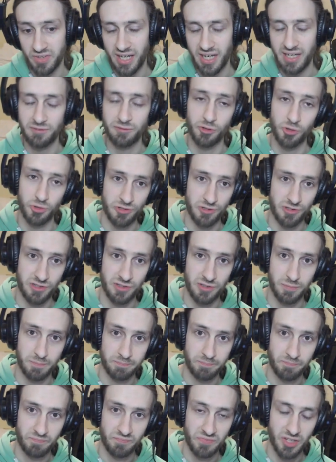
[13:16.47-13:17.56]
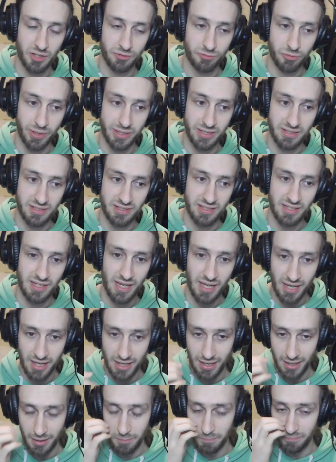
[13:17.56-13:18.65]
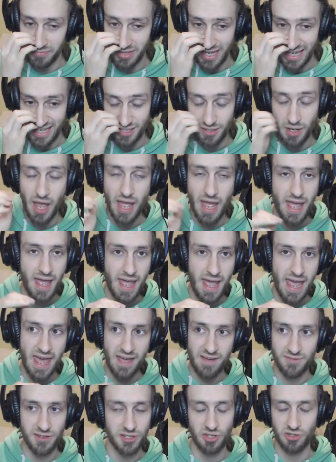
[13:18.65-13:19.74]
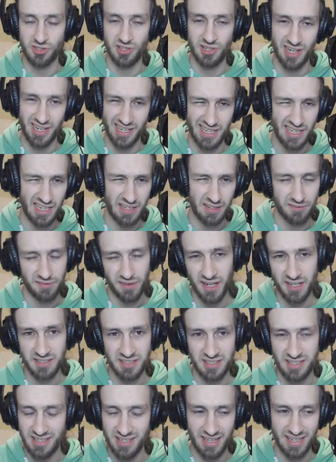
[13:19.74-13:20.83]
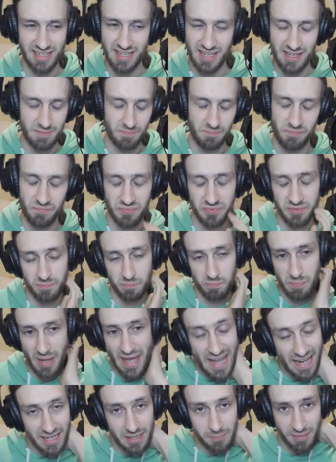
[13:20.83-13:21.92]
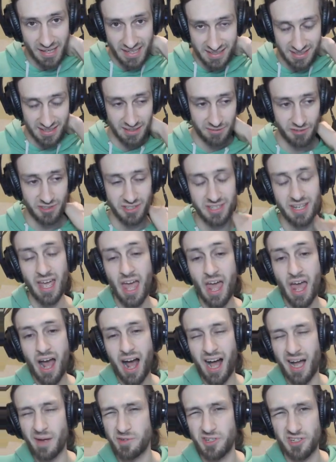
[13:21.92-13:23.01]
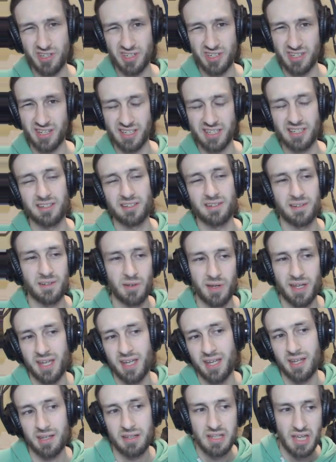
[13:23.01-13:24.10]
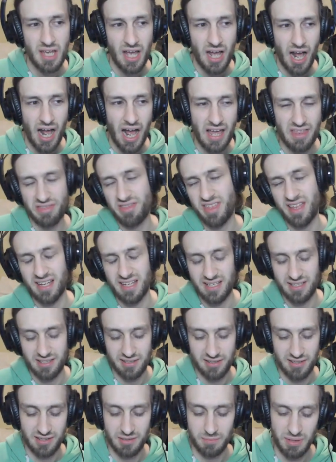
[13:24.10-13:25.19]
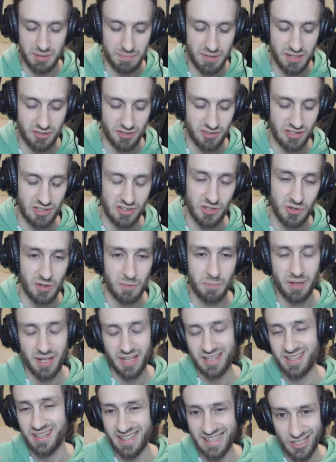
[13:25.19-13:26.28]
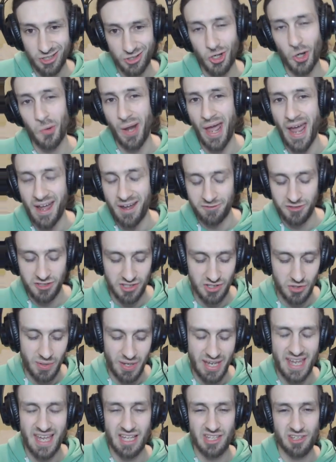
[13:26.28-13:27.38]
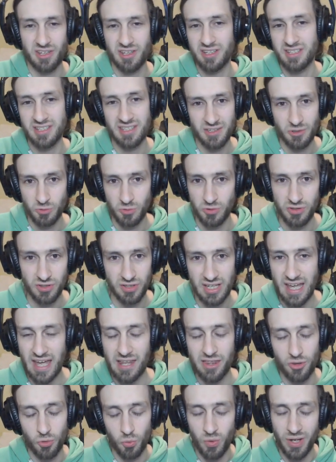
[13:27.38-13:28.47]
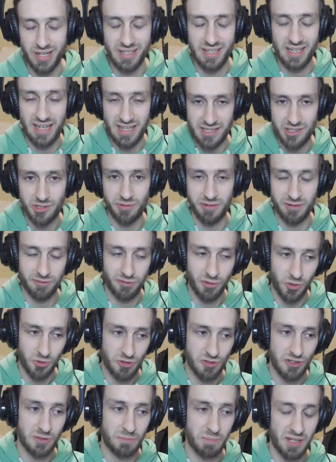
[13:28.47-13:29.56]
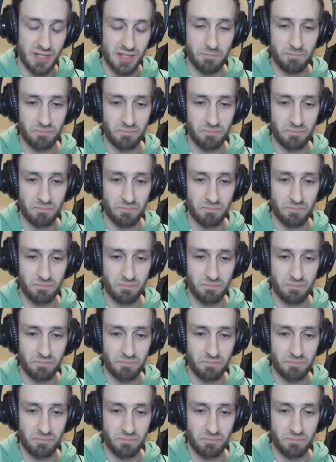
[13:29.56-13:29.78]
Fortress of Winds. It's ever so slightly faster, like it barely makes a difference. I'm just deciding to do it here. I think it's going to be better to do it, but like you don't have to do it here. You can still get the one later in Fortress, but